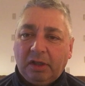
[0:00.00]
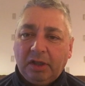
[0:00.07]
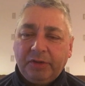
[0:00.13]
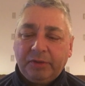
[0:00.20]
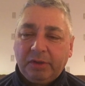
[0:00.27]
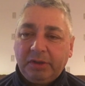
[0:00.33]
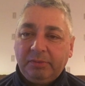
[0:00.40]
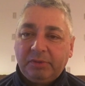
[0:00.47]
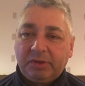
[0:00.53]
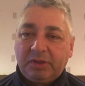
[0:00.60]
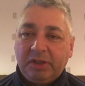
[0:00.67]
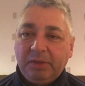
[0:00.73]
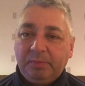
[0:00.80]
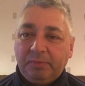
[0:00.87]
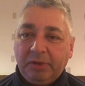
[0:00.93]
thought he was
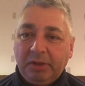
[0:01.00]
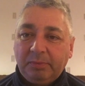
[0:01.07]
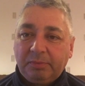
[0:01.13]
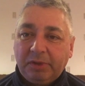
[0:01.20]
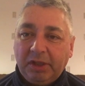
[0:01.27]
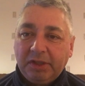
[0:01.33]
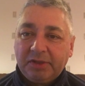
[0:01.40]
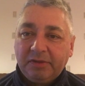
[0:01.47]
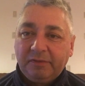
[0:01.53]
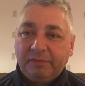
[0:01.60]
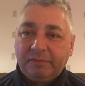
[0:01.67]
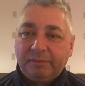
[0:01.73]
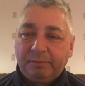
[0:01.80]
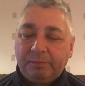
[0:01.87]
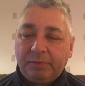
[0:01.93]
deeply
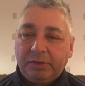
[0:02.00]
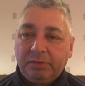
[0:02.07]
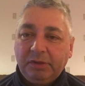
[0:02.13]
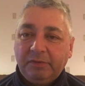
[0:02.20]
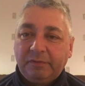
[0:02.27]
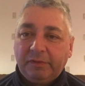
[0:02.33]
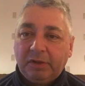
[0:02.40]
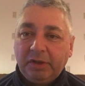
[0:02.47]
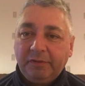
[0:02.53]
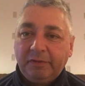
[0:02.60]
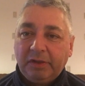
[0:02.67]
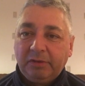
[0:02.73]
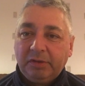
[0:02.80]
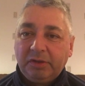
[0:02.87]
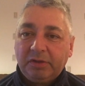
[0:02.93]
impressive between 5
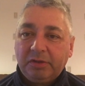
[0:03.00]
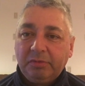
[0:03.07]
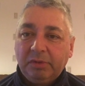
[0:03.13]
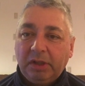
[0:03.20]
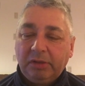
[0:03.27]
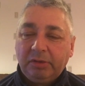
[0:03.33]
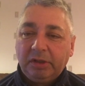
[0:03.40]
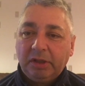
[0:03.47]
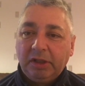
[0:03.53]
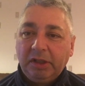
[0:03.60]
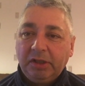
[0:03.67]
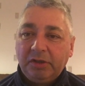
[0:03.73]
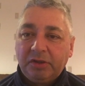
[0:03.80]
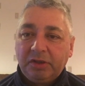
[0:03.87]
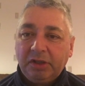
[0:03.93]
out and 2 out at
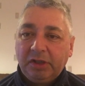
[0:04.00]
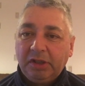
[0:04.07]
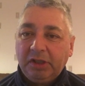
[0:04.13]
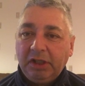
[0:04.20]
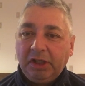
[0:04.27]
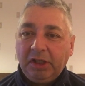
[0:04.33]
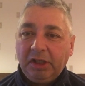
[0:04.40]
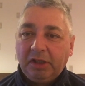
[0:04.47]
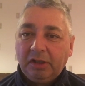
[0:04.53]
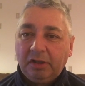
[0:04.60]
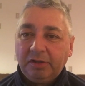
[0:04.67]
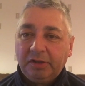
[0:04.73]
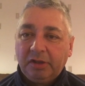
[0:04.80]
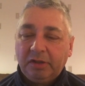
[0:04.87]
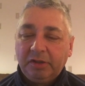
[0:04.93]
entry in an 80
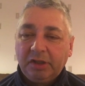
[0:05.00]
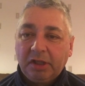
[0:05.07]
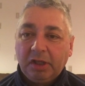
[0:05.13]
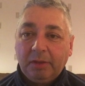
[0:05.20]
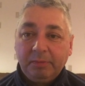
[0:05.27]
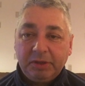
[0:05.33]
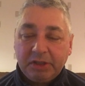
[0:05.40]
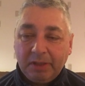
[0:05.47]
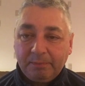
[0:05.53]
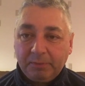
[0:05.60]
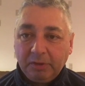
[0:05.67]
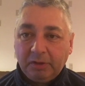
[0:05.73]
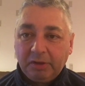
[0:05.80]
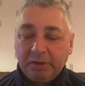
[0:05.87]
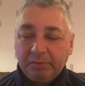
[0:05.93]
grand handicap. He's up a
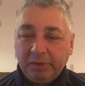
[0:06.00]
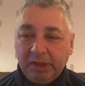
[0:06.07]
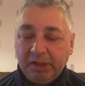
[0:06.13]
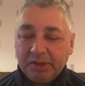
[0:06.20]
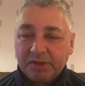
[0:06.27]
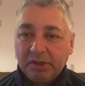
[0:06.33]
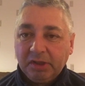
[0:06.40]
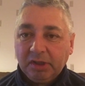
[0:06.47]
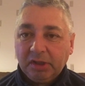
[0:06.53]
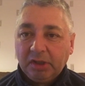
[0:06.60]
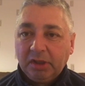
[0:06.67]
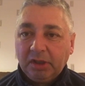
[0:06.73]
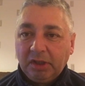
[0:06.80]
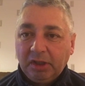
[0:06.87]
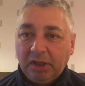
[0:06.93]
lot in the weights,
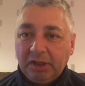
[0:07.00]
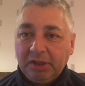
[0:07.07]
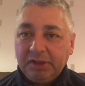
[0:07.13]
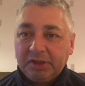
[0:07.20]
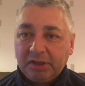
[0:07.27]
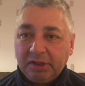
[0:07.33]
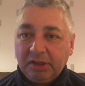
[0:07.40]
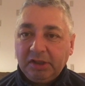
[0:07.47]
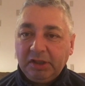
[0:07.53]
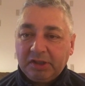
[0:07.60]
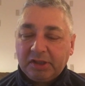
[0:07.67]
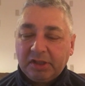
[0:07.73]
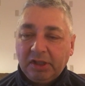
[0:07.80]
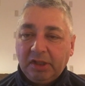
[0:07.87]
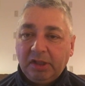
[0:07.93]
and he's going to need